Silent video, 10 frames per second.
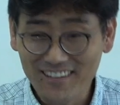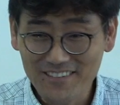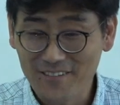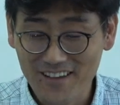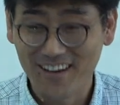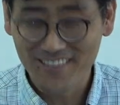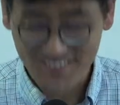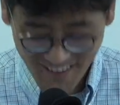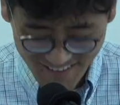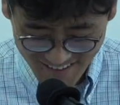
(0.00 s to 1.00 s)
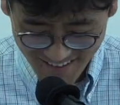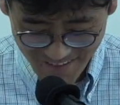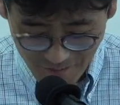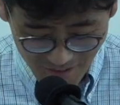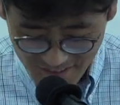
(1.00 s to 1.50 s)
not the other way around.
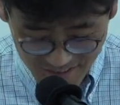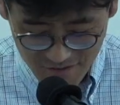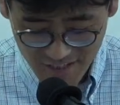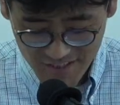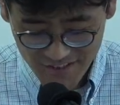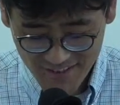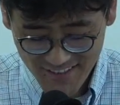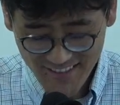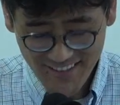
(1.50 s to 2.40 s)
It wasn't crushed.